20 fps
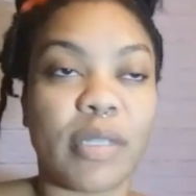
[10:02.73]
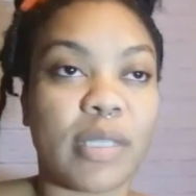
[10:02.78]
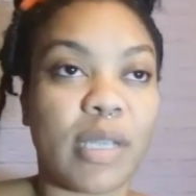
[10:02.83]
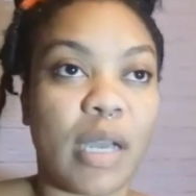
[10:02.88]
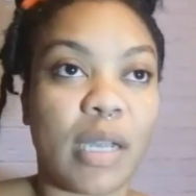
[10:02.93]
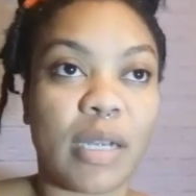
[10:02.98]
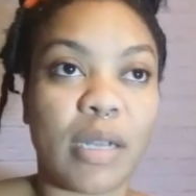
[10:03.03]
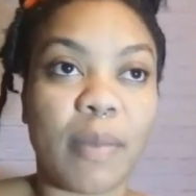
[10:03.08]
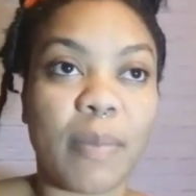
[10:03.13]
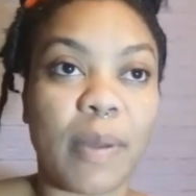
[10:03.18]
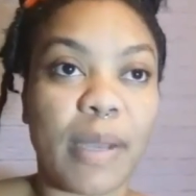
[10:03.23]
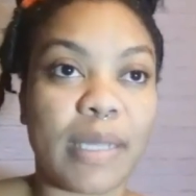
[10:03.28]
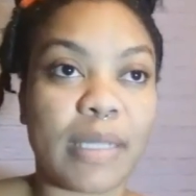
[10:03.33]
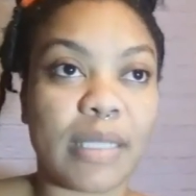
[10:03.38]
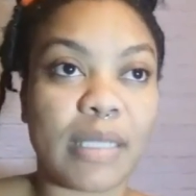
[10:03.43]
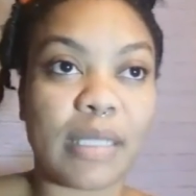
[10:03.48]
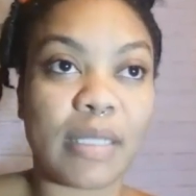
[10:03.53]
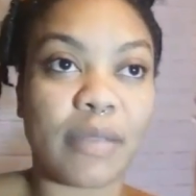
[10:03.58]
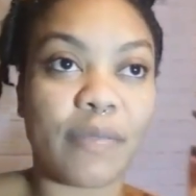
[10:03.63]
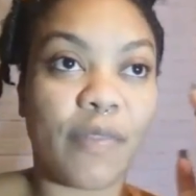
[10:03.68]
wear is
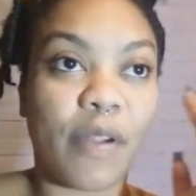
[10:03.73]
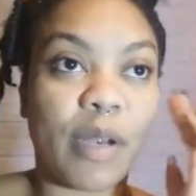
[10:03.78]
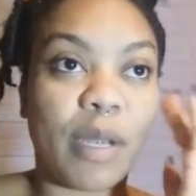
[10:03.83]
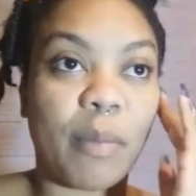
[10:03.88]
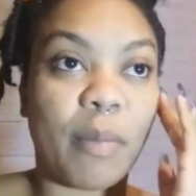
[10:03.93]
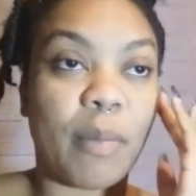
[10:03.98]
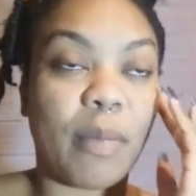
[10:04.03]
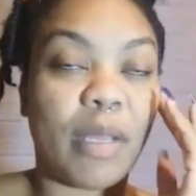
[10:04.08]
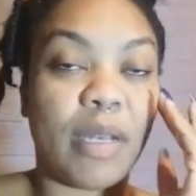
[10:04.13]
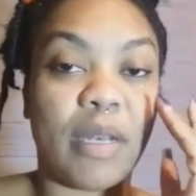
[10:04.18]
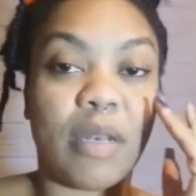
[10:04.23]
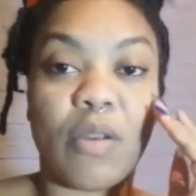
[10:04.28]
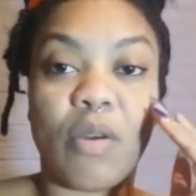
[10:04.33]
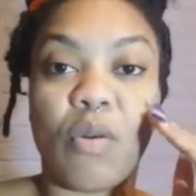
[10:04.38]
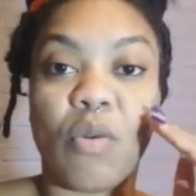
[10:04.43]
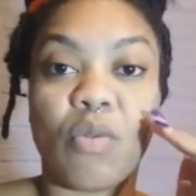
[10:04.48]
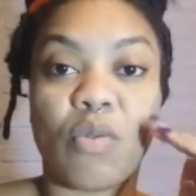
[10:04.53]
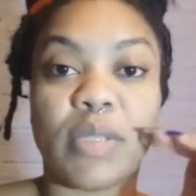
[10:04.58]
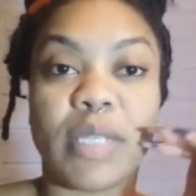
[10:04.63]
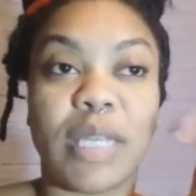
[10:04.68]
underpants from him in the
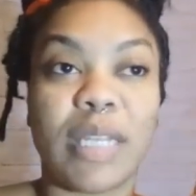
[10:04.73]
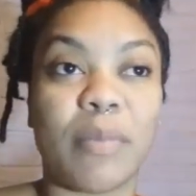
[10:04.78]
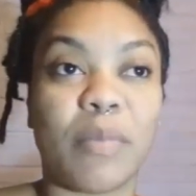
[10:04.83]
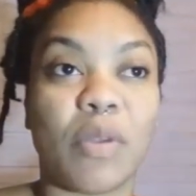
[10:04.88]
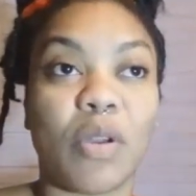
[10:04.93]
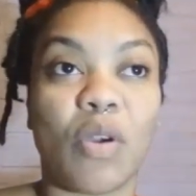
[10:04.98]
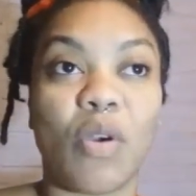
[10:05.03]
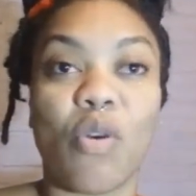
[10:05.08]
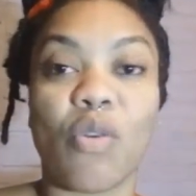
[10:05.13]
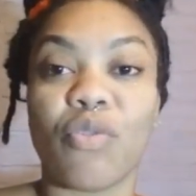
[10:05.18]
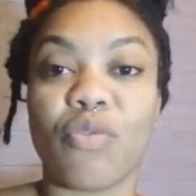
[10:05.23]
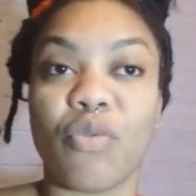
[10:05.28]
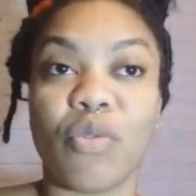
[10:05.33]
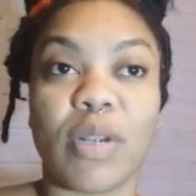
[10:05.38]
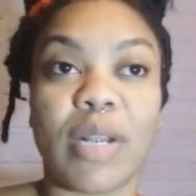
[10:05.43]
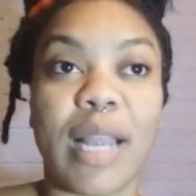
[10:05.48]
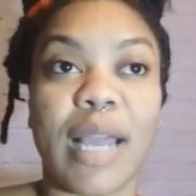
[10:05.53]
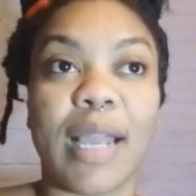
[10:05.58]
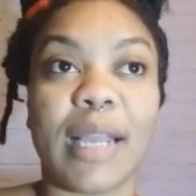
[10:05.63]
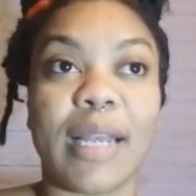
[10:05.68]
house, and him no go
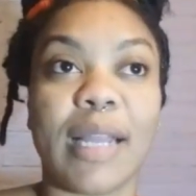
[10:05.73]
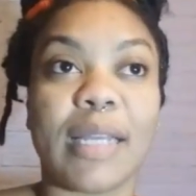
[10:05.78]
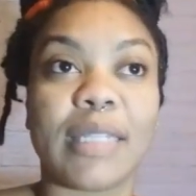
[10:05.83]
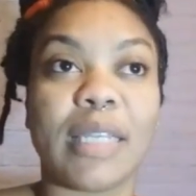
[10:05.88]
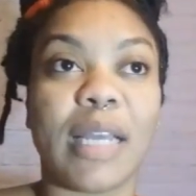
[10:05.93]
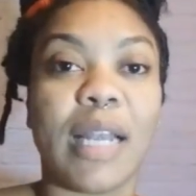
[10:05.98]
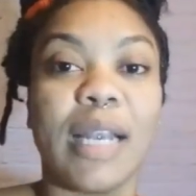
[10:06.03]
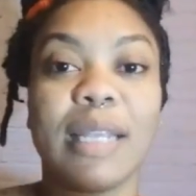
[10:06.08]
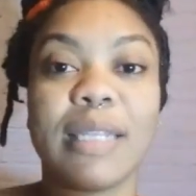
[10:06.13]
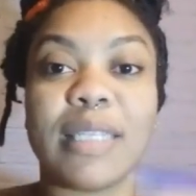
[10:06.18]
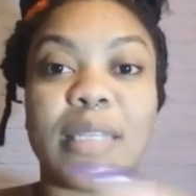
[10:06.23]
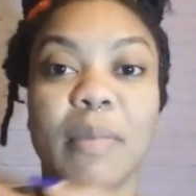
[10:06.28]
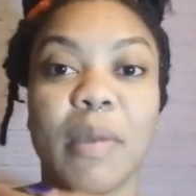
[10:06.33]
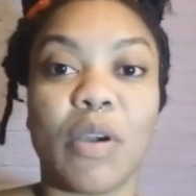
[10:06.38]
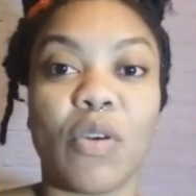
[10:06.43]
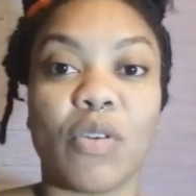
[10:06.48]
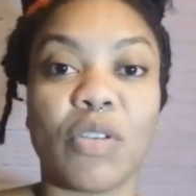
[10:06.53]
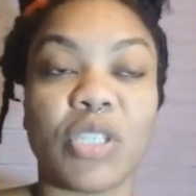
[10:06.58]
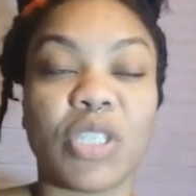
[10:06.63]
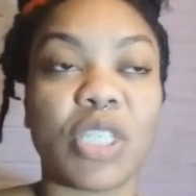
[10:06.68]
road like that unless him
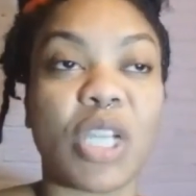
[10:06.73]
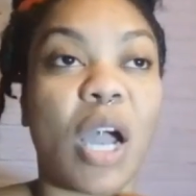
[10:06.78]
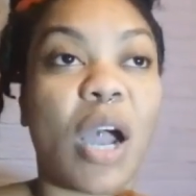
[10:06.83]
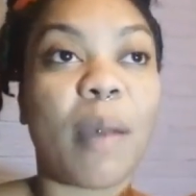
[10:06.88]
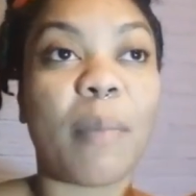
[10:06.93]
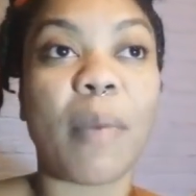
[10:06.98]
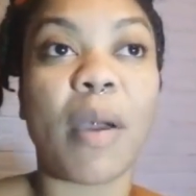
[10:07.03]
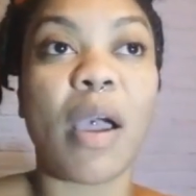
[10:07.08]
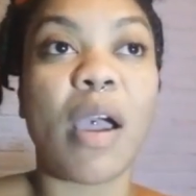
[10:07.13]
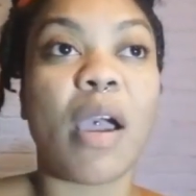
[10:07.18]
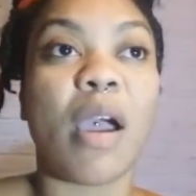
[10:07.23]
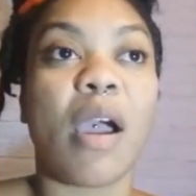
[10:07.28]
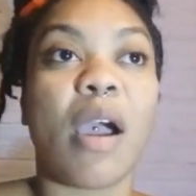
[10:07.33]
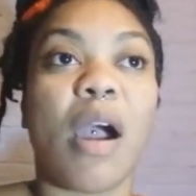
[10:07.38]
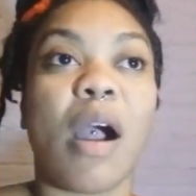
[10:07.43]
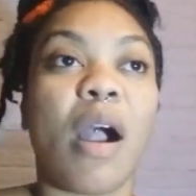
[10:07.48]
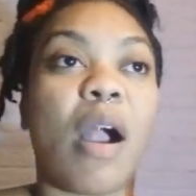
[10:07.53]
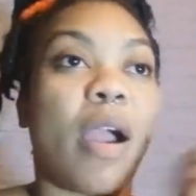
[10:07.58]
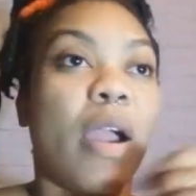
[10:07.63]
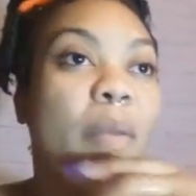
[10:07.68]
a go shop
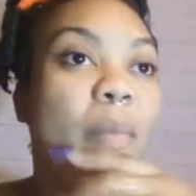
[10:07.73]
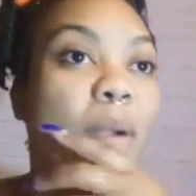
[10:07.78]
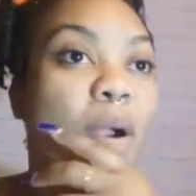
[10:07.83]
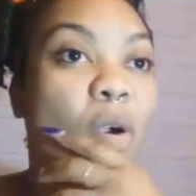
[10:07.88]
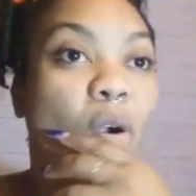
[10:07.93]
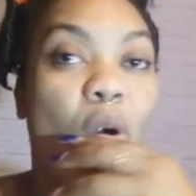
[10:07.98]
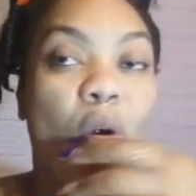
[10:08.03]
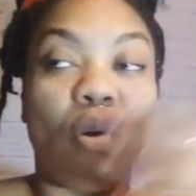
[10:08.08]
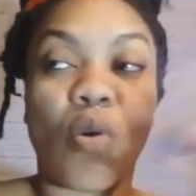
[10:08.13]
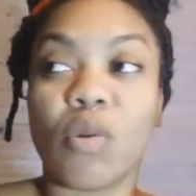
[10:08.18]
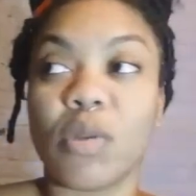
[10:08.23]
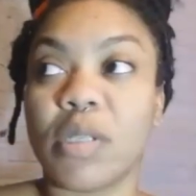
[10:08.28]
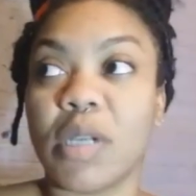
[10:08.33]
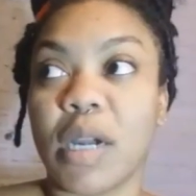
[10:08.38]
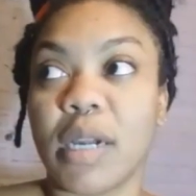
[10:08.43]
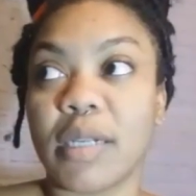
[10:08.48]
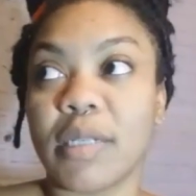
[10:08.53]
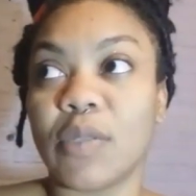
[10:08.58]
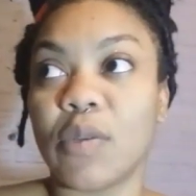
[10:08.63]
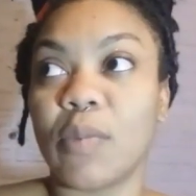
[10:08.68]
or him a go out
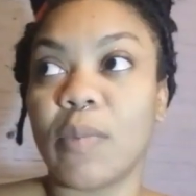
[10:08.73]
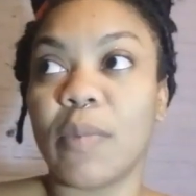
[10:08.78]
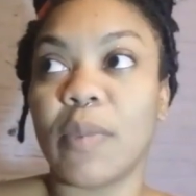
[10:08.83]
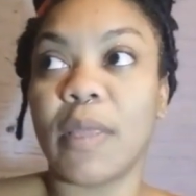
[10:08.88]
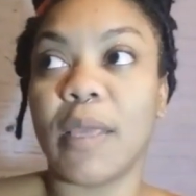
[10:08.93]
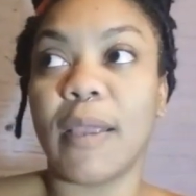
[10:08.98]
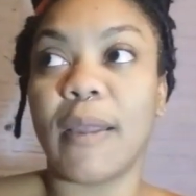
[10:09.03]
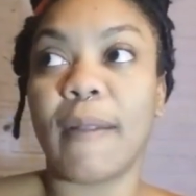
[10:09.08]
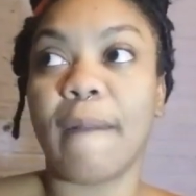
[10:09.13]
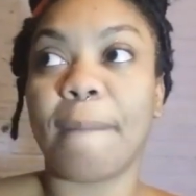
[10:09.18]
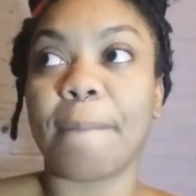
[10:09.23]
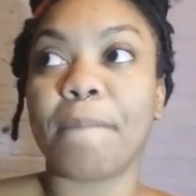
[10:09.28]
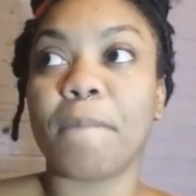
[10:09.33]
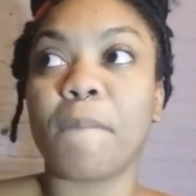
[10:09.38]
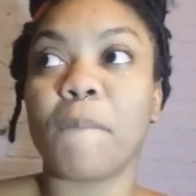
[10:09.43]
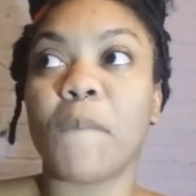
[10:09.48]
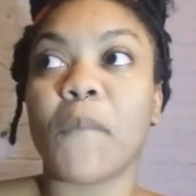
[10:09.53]
or something.